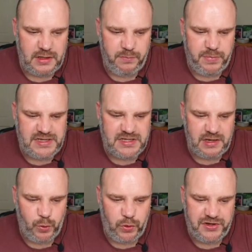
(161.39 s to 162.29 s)
Basically
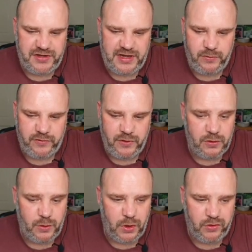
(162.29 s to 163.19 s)
more of the same. We've got a
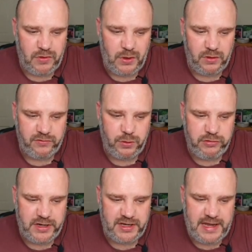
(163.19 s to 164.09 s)
quad roll of
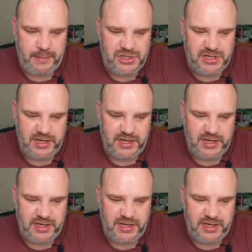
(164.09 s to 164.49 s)
crit damage here.